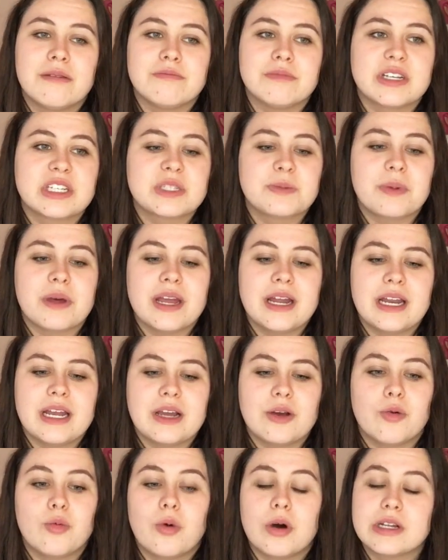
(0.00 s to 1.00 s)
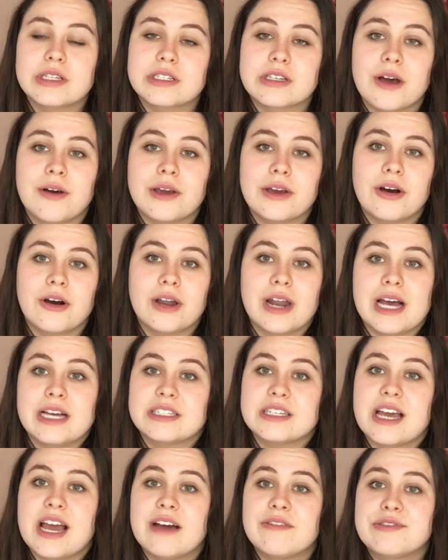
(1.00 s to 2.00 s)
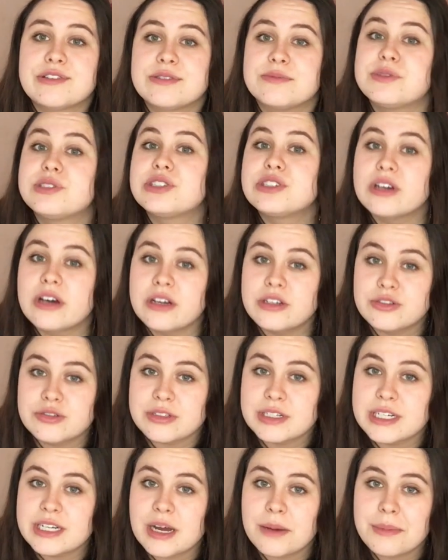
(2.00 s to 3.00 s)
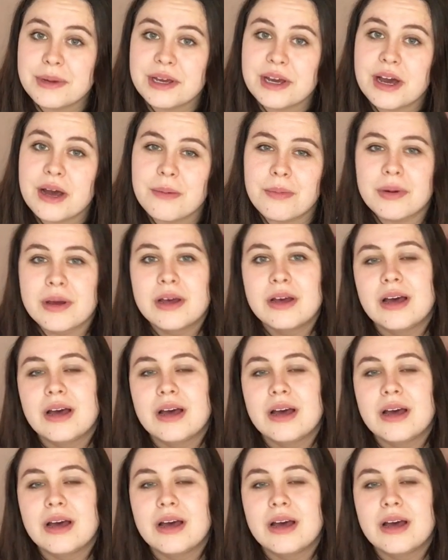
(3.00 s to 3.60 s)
explaining what's going on as I have some surgery coming up,